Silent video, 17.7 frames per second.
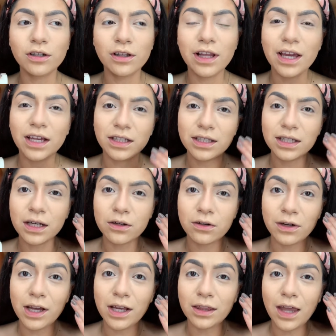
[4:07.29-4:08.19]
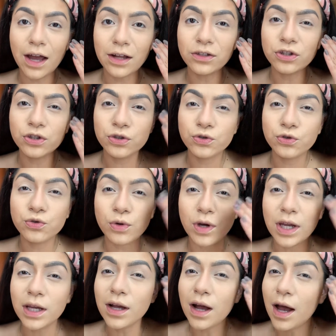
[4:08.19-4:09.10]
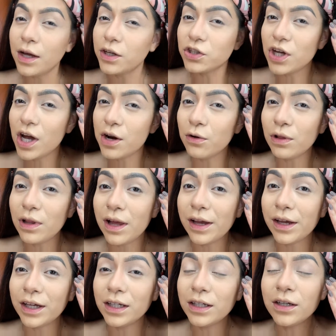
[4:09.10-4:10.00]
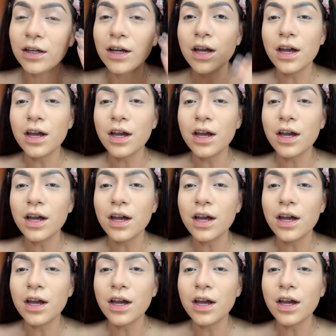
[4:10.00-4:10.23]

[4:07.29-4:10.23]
to create that straight eyeshadow line.